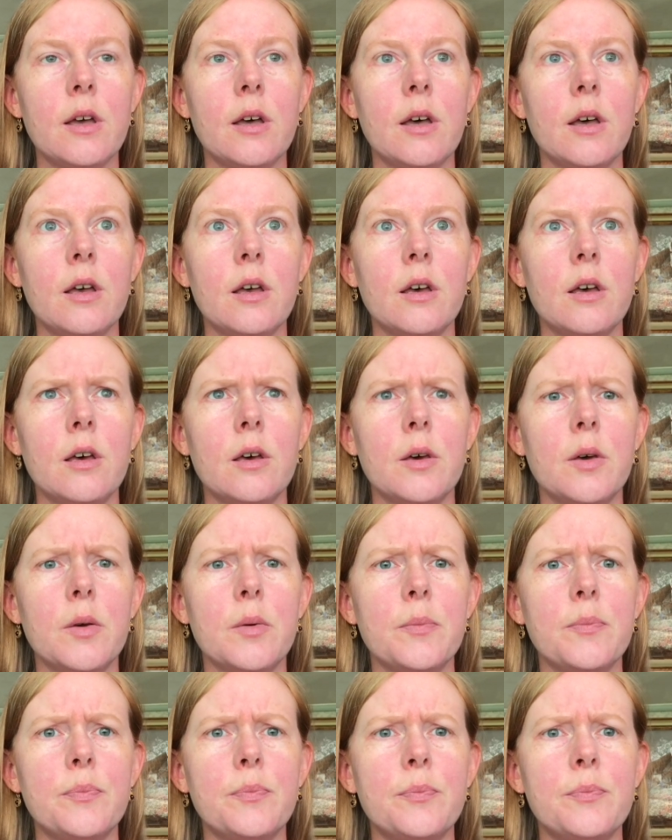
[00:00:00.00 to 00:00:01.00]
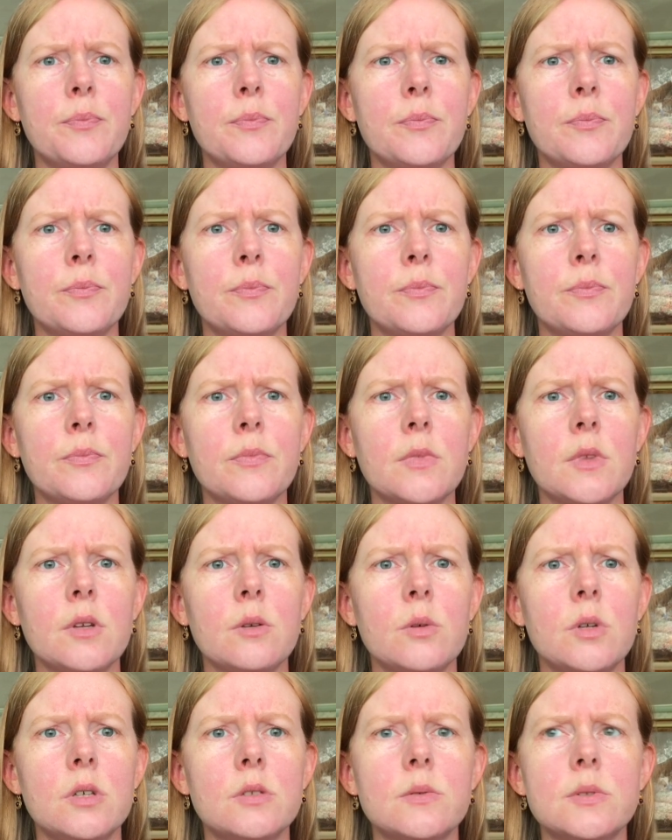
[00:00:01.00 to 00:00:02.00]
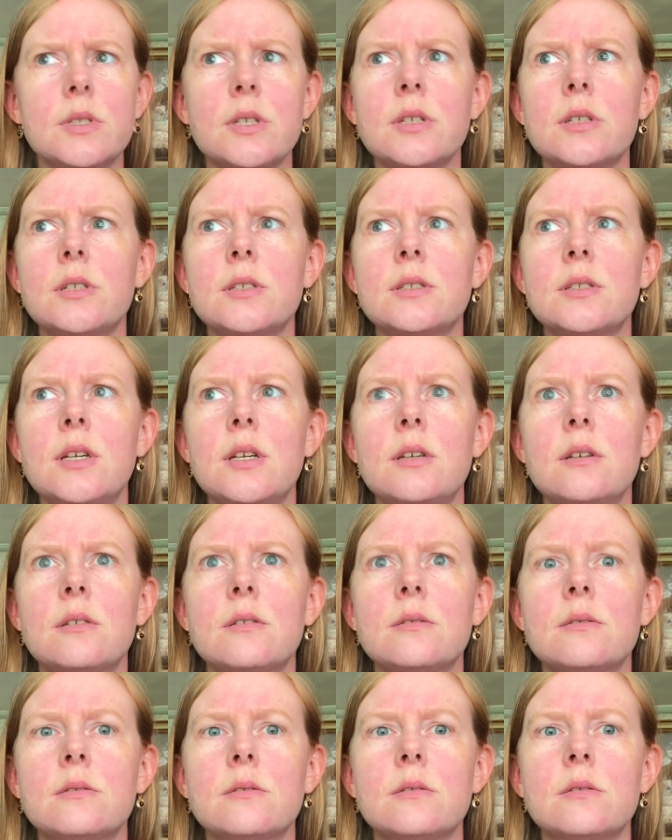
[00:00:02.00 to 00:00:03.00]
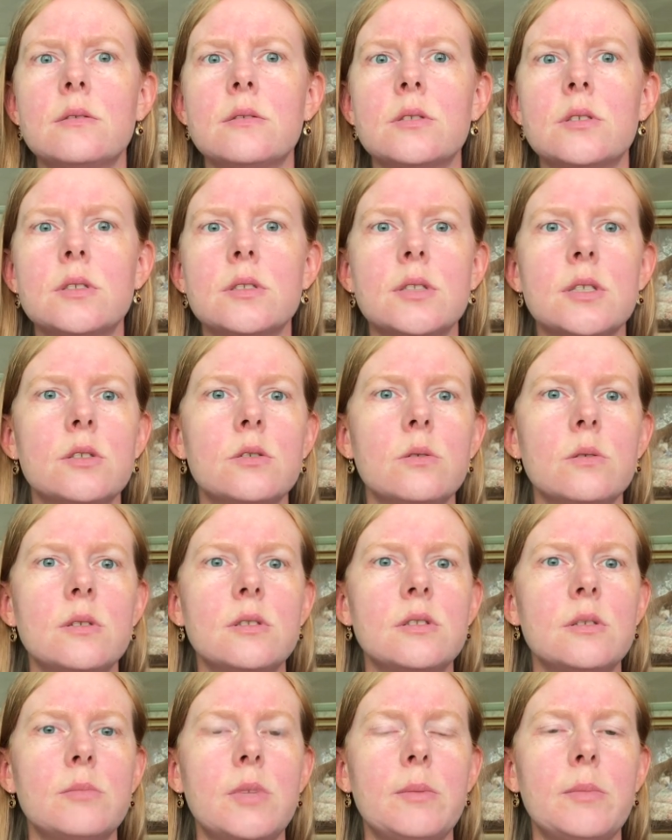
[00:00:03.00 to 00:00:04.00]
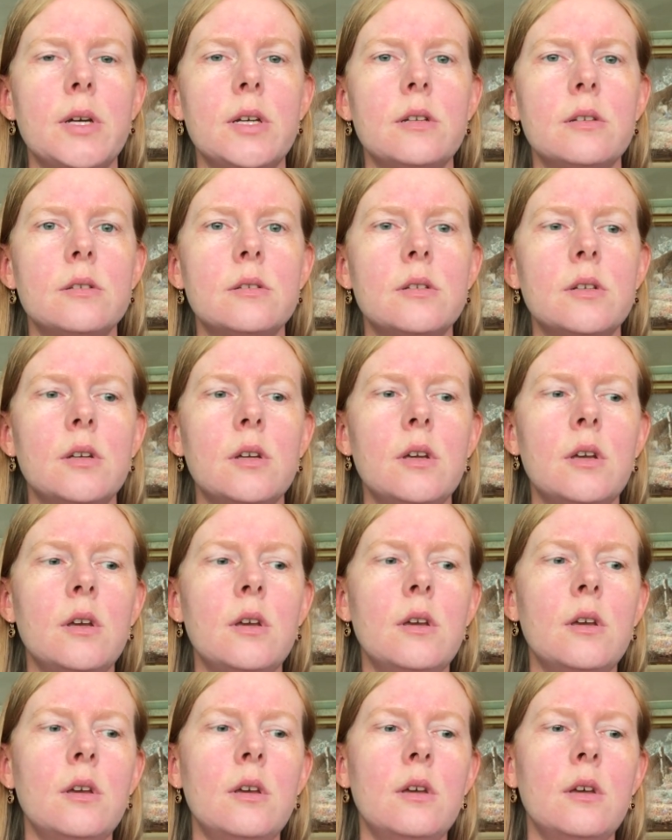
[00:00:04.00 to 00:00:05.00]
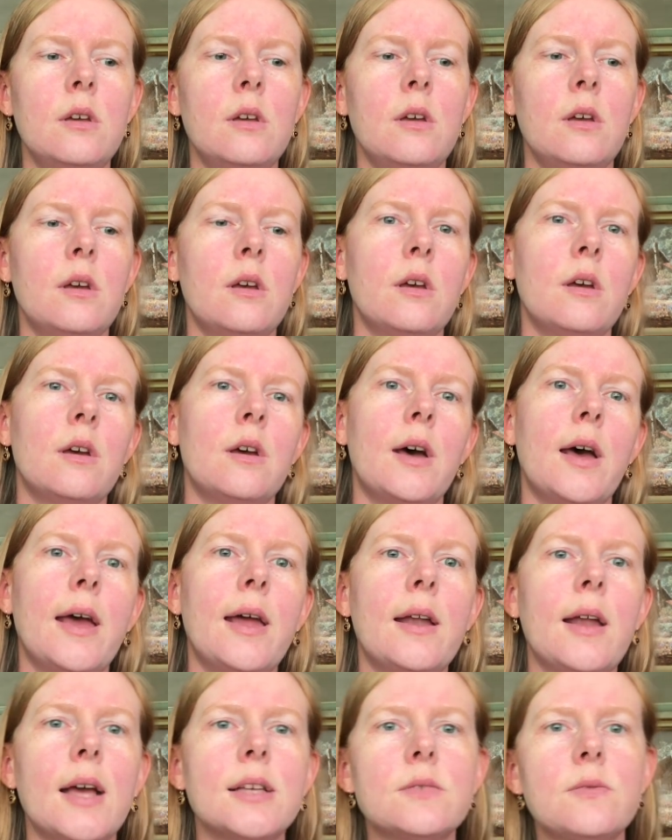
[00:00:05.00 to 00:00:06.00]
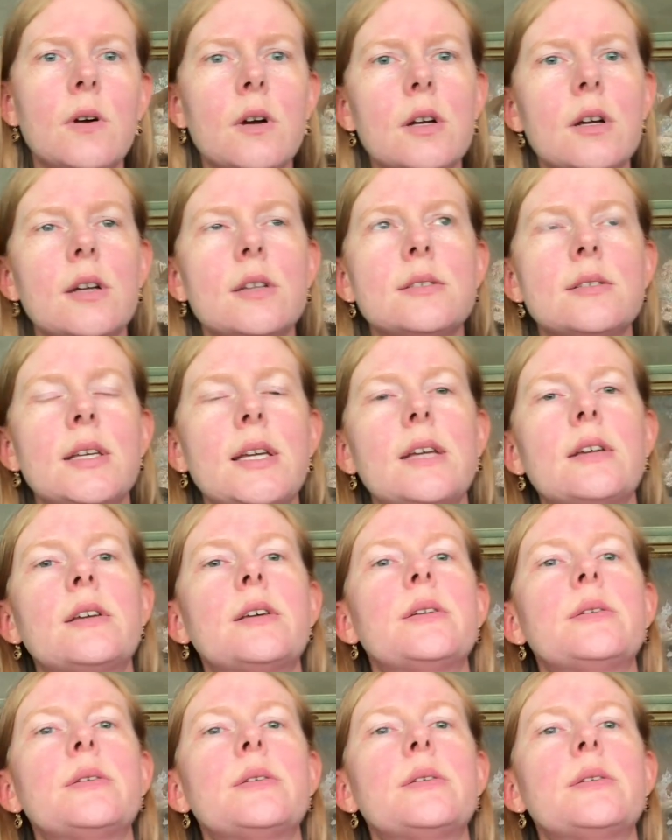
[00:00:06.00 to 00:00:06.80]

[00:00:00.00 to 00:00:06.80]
What else was I gonna say? Just like totally slipped my mind. And as far as like,